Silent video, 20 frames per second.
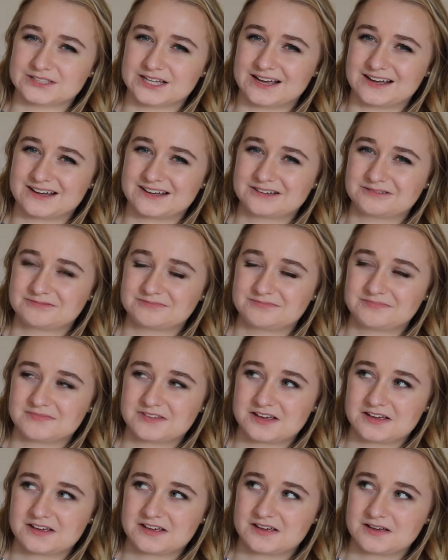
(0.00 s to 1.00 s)
like
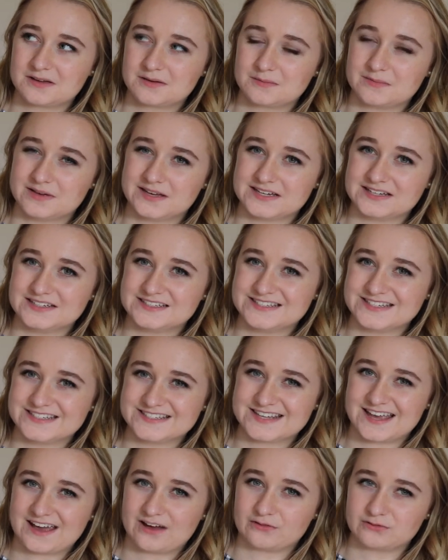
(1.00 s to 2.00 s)
big
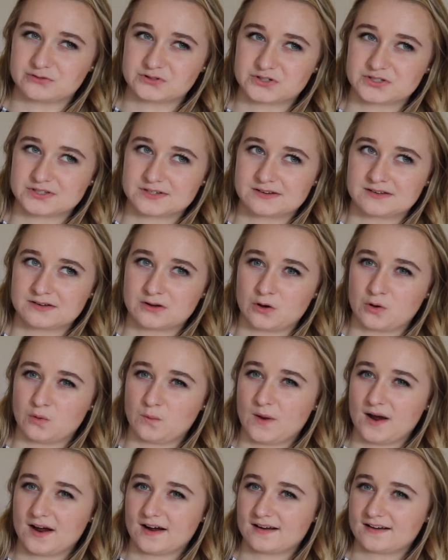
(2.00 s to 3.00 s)
discount
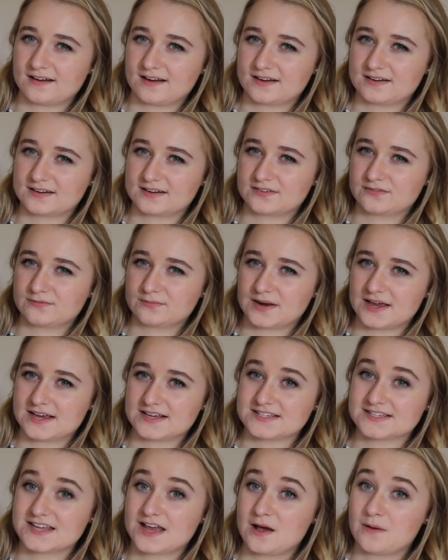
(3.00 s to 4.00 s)
homeware kind of
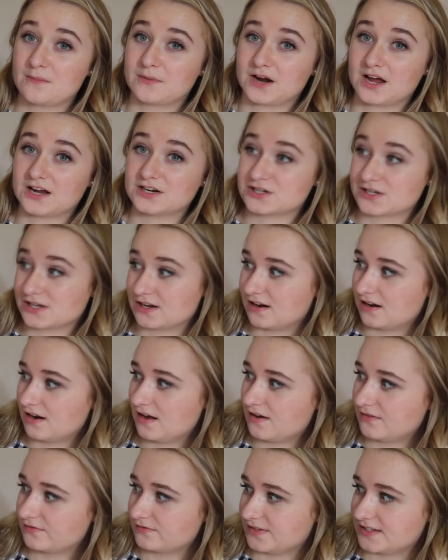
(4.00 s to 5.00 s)
place but I just
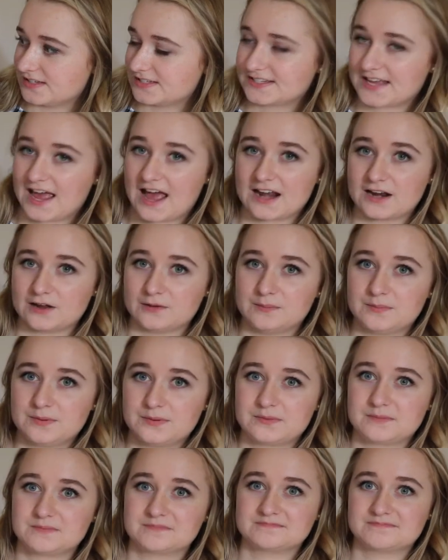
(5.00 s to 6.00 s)
love the scallop
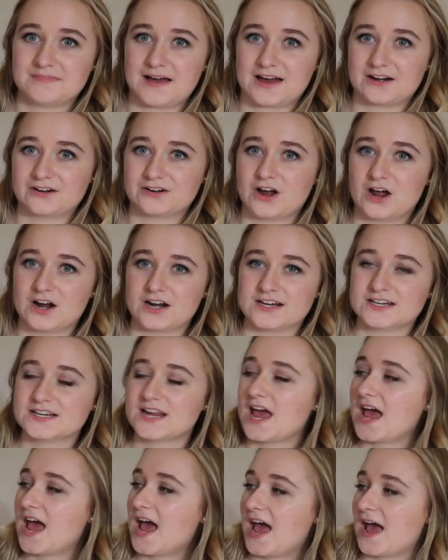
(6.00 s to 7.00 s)
pattern on it
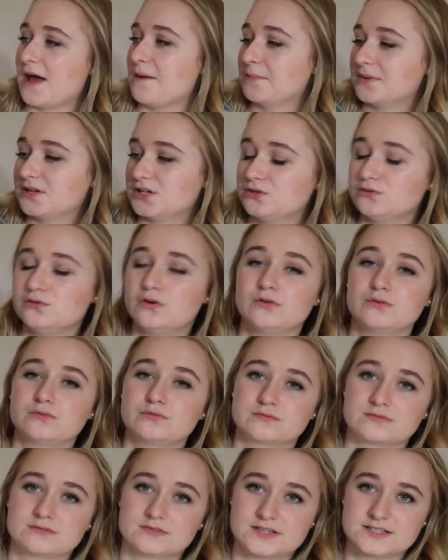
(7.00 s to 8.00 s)
um, but you
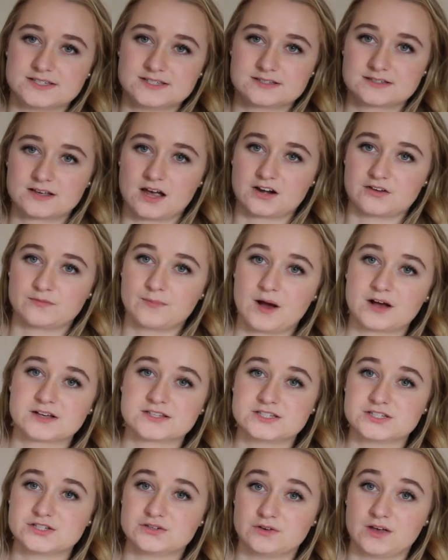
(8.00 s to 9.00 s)
know these kind of
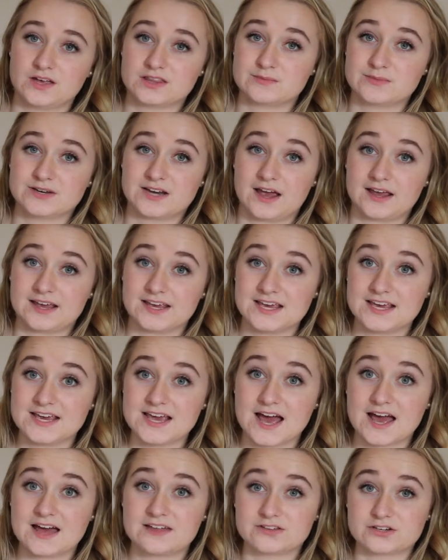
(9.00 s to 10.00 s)
boxes you can get them in
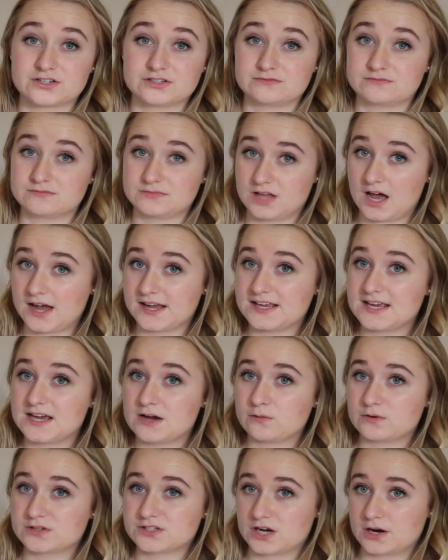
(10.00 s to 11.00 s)
Ikea They're, the
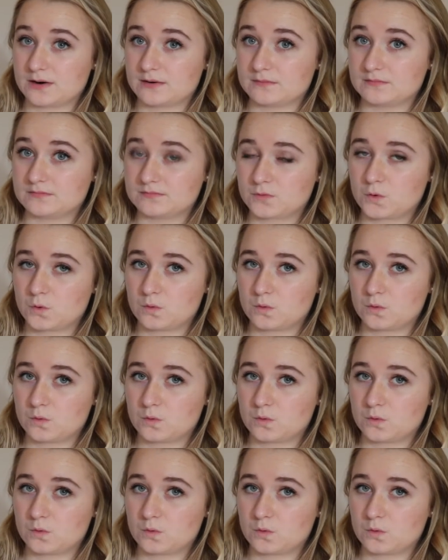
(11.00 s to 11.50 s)
Ikea ones are